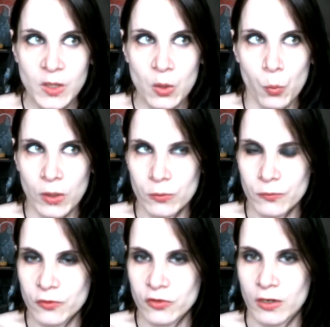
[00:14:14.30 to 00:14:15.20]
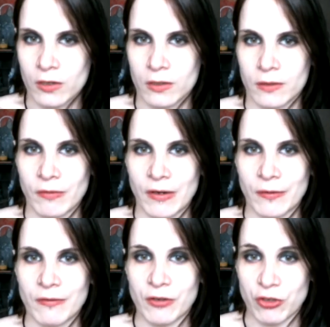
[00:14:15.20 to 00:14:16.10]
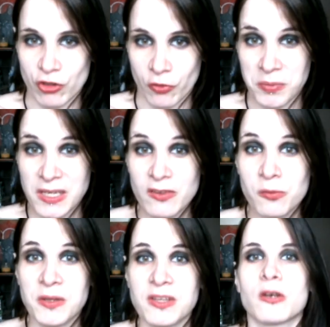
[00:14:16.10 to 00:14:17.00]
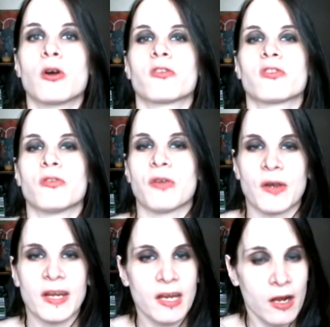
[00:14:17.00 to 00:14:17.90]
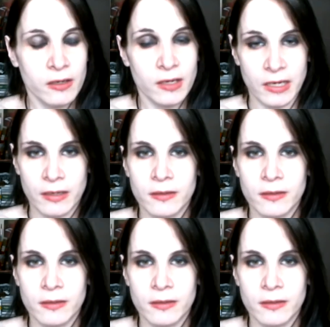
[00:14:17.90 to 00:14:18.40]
werewolves are very vicious beasts, but they're also very cunning.